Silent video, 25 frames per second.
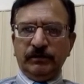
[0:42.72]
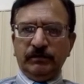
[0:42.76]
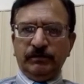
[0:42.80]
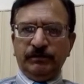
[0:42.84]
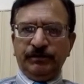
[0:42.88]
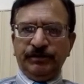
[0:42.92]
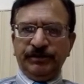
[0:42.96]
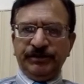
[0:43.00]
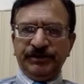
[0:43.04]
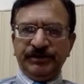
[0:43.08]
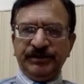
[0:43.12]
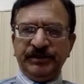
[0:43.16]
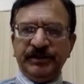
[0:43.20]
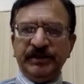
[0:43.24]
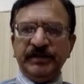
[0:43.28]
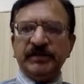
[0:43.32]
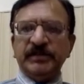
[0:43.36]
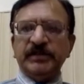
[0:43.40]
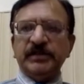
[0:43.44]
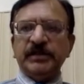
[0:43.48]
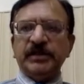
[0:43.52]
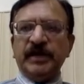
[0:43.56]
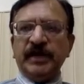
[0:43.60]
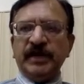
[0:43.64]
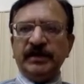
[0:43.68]

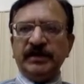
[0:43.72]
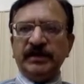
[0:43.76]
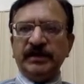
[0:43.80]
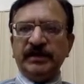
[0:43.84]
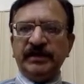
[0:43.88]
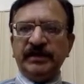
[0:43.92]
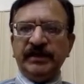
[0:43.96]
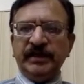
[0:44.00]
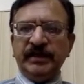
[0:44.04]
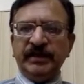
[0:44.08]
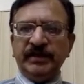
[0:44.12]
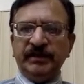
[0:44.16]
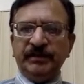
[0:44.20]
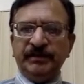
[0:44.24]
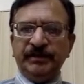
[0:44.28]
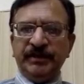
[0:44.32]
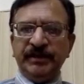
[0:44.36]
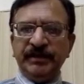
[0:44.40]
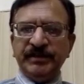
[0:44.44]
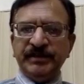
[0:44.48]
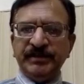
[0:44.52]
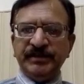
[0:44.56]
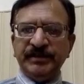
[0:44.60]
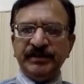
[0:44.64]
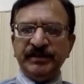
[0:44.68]
persons, either they are the
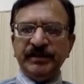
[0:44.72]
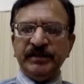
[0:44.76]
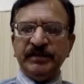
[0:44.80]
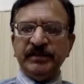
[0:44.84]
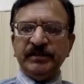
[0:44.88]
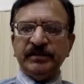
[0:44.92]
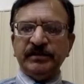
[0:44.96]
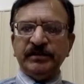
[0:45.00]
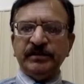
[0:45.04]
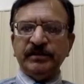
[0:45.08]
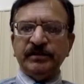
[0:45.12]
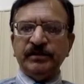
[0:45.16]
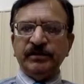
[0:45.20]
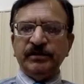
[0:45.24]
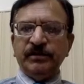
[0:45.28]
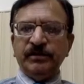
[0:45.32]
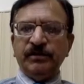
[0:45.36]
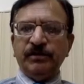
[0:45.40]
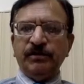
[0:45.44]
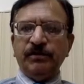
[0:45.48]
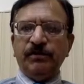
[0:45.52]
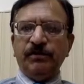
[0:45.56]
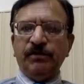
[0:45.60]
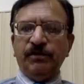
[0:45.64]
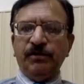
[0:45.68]
pedestrians
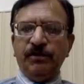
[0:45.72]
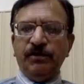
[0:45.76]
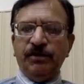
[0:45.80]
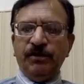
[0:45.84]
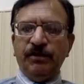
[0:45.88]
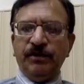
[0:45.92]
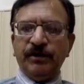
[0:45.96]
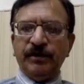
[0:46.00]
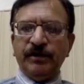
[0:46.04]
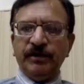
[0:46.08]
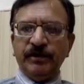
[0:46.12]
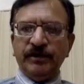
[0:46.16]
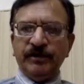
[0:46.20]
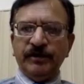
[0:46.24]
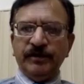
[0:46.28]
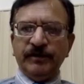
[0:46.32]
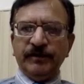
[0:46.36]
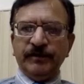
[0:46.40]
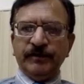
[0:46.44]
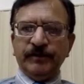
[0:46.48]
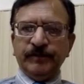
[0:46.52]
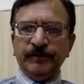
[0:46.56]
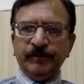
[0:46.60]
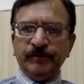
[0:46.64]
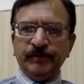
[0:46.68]
or
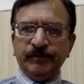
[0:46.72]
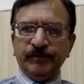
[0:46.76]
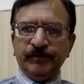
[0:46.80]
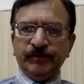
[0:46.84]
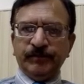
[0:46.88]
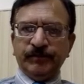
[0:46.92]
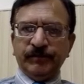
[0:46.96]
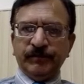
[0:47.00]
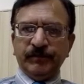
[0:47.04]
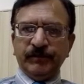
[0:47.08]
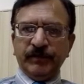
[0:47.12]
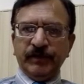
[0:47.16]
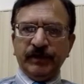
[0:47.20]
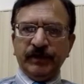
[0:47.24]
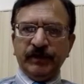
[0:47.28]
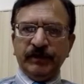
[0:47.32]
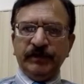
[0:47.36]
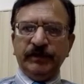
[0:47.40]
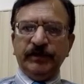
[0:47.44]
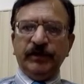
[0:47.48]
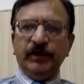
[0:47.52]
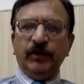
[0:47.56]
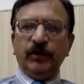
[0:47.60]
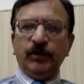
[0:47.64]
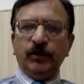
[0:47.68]
the
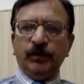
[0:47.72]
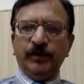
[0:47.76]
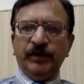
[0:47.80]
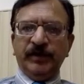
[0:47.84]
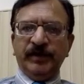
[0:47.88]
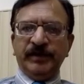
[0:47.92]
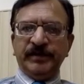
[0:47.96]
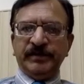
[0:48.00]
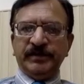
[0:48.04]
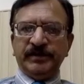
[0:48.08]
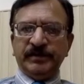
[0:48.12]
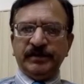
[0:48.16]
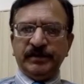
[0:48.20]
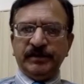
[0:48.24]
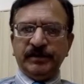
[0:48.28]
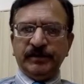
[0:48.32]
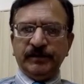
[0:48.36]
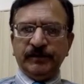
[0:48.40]
occupants.